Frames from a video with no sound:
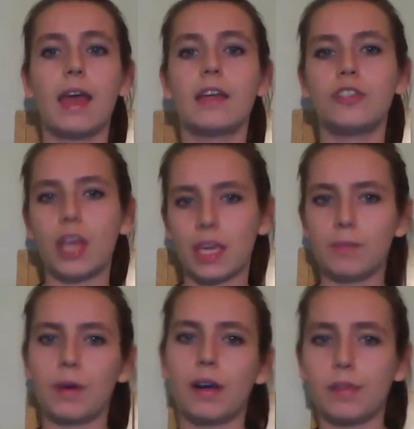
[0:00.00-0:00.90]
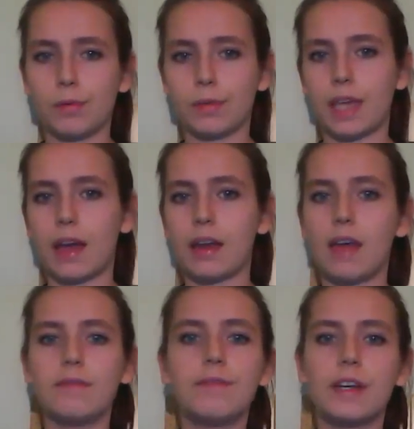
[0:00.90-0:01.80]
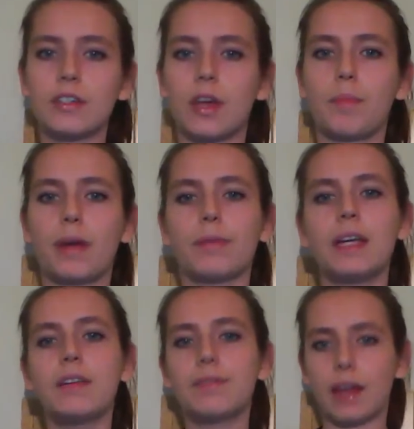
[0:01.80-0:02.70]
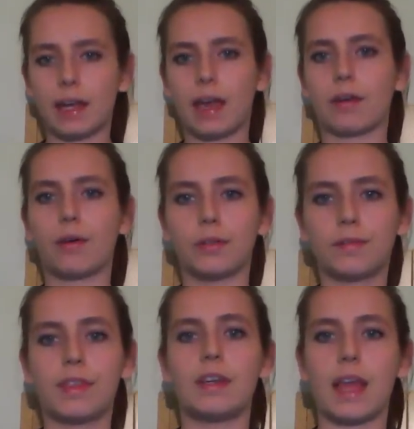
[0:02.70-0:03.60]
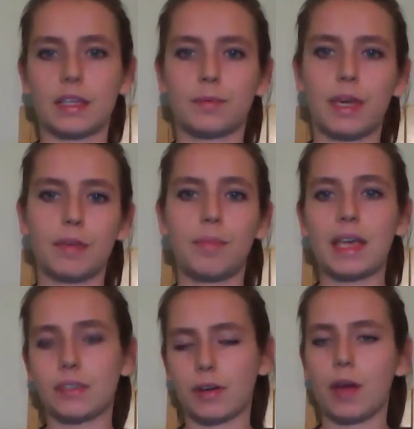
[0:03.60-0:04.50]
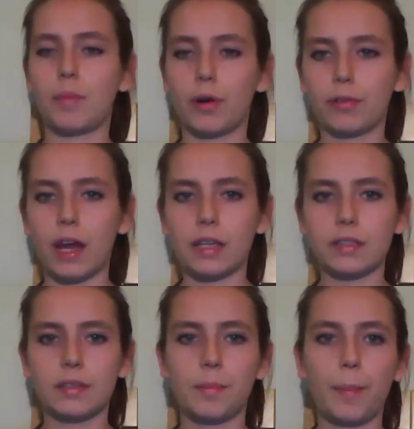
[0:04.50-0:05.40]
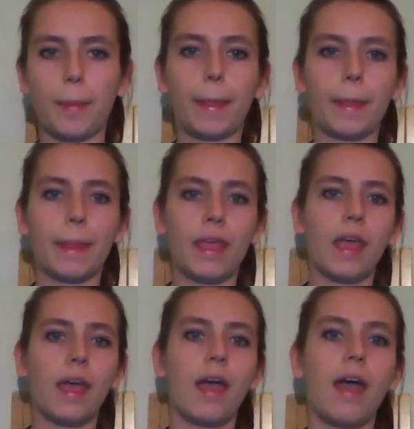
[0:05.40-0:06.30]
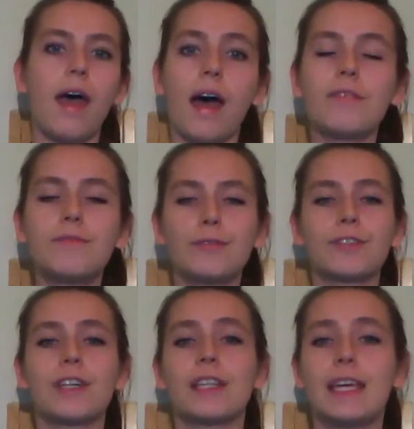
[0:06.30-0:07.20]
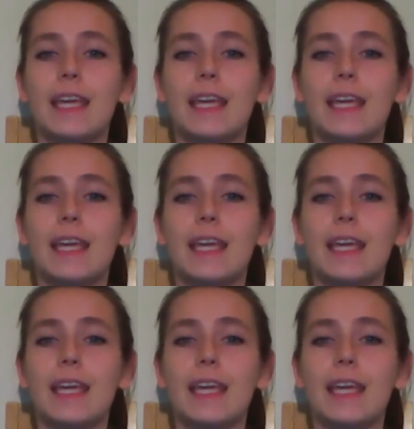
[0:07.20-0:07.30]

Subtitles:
check in where everyone was at, and finish up by redefining our goals for the next week based on our progress. Unfortunately,